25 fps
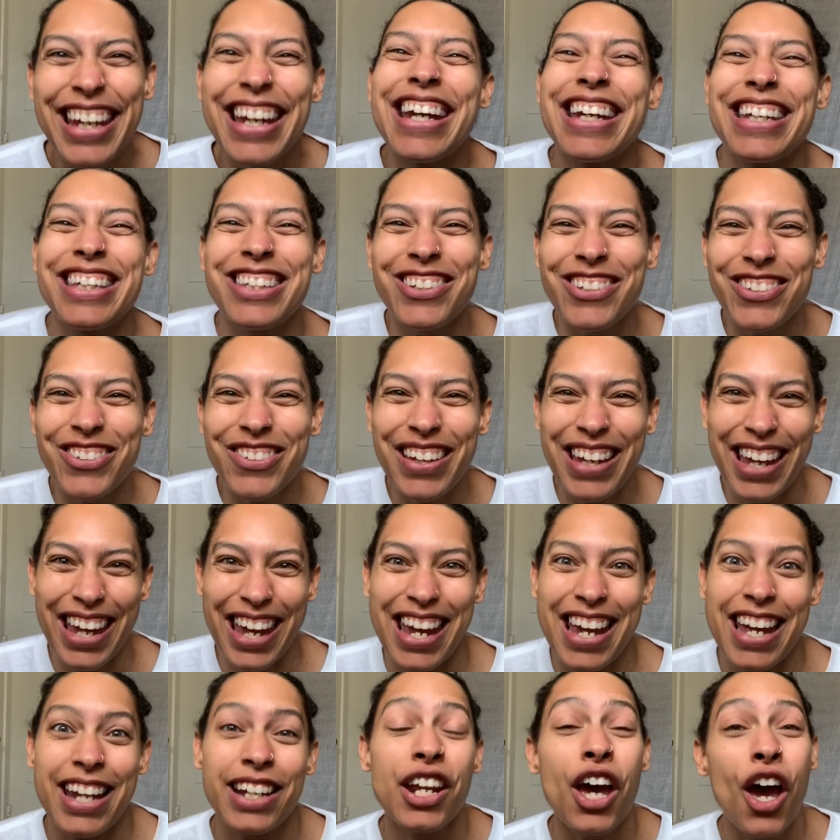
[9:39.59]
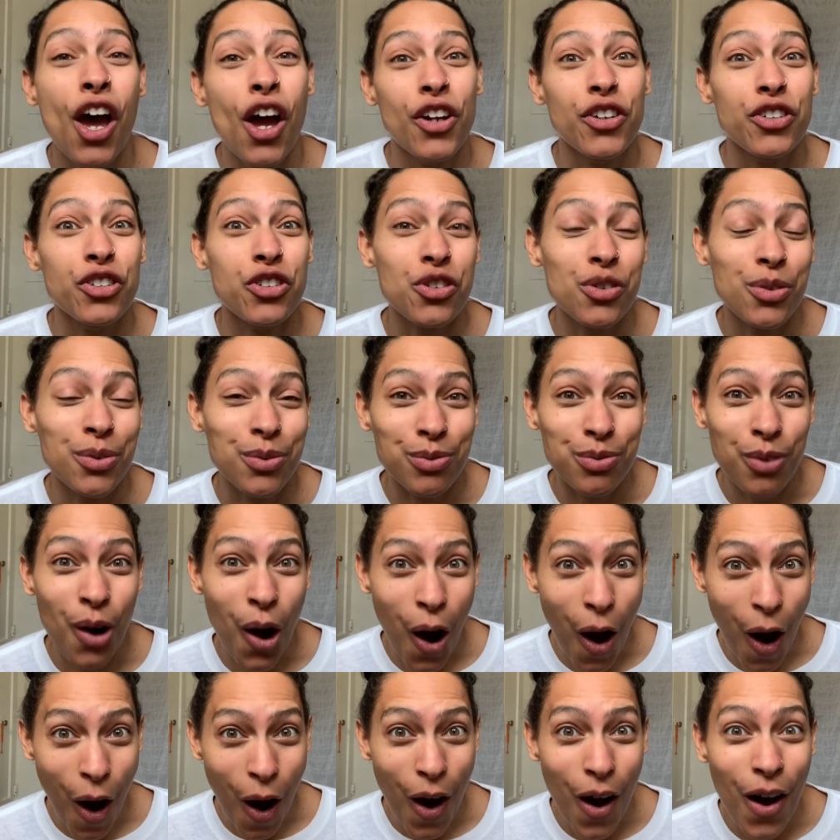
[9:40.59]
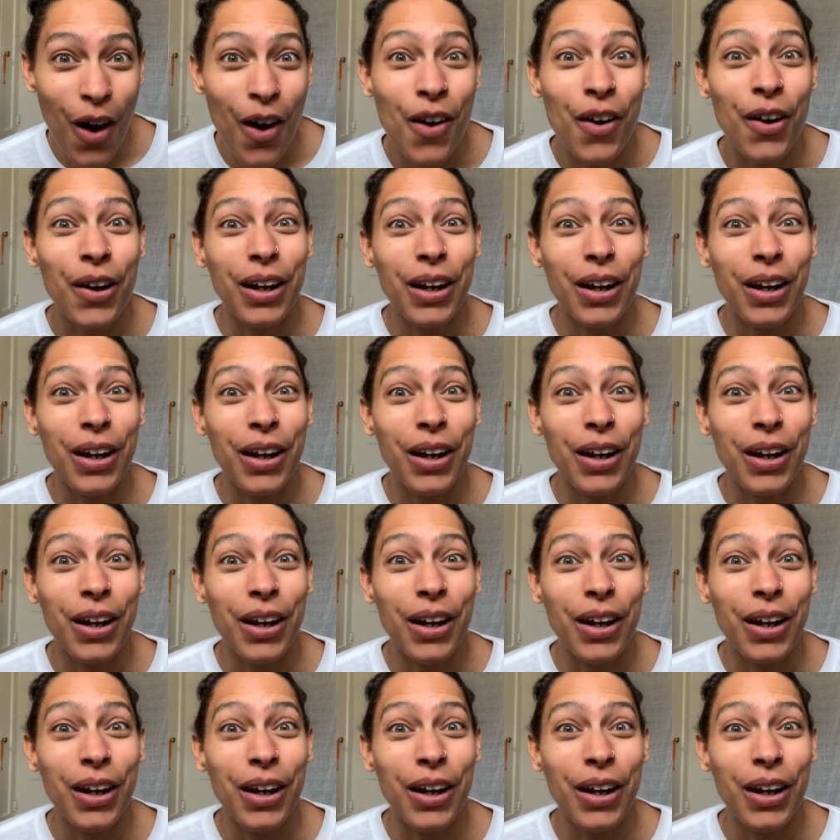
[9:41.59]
You can draw,